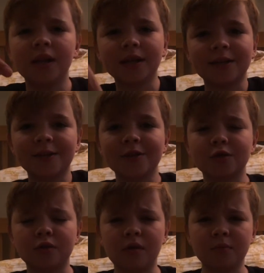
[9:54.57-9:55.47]
link in the
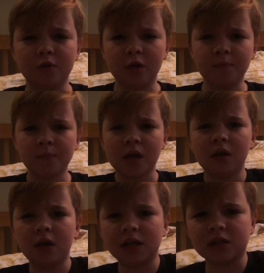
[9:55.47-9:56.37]
description.
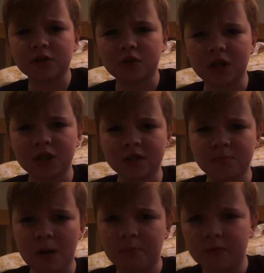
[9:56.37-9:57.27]
link in the description to
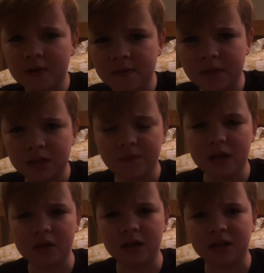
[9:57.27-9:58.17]
my previous
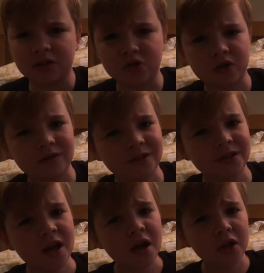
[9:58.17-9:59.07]
video, link in the description
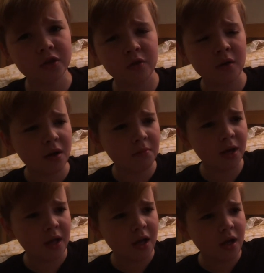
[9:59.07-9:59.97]
to my